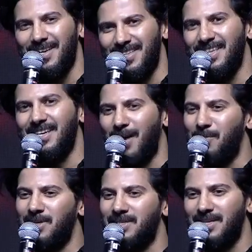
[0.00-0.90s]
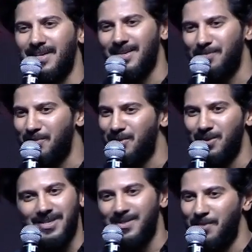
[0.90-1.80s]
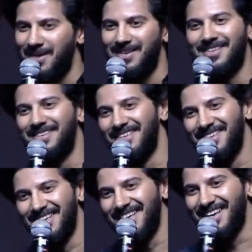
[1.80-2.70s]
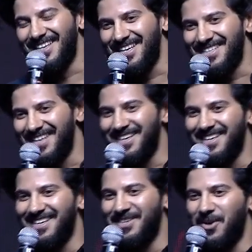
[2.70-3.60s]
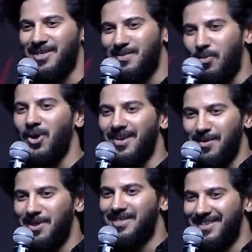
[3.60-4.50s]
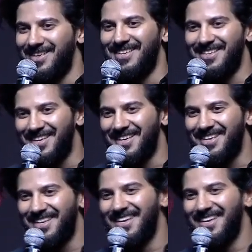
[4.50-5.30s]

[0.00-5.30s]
I think he'll come on screen and people will start smiling. That's like, you're a spoiler basically. Like,